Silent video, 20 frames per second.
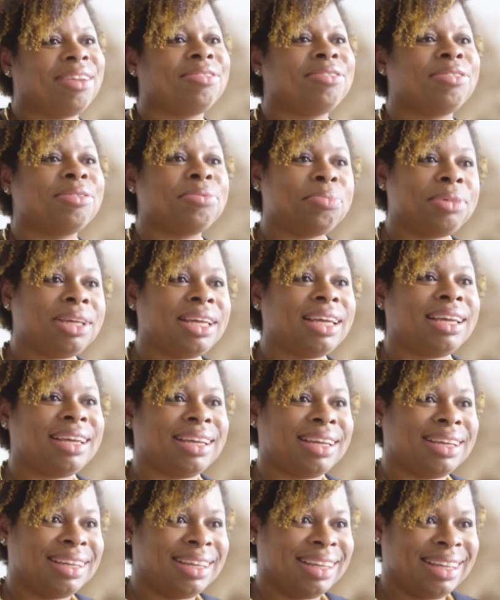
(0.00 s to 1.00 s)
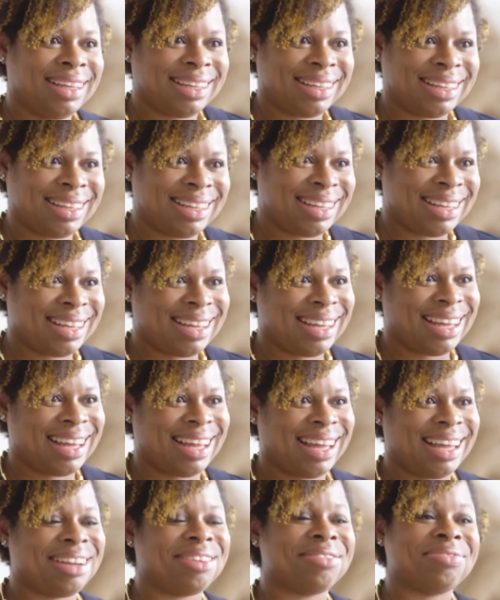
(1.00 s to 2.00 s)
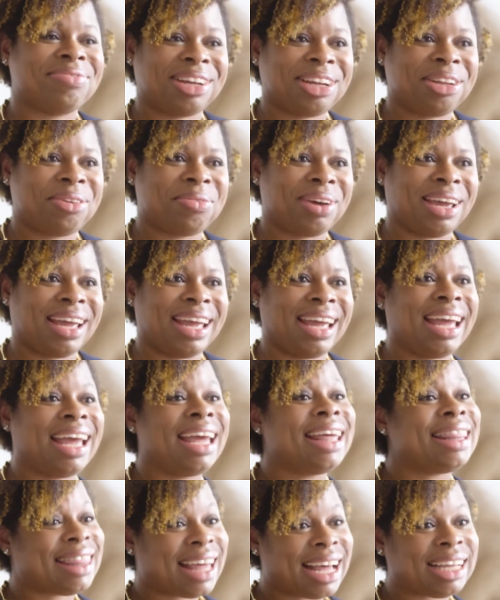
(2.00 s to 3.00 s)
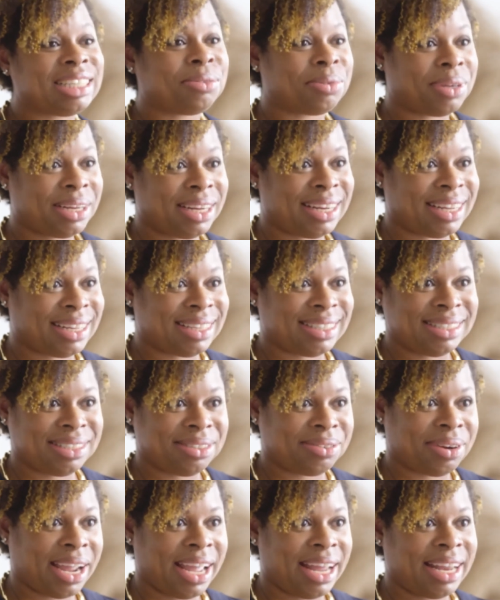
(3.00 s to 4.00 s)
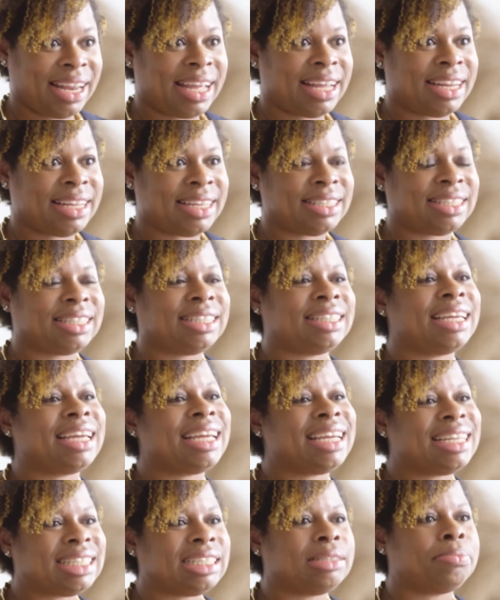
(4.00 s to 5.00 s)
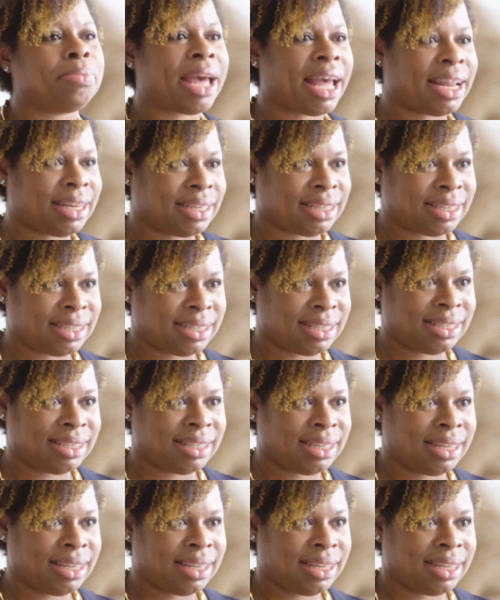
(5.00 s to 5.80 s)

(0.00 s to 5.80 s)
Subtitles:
for me, in a funny way, that's what it is, right? It is independence.